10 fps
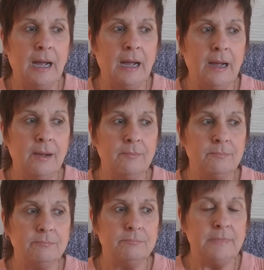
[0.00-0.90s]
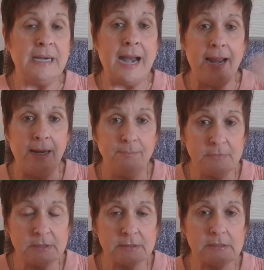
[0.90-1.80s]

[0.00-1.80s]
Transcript: um, named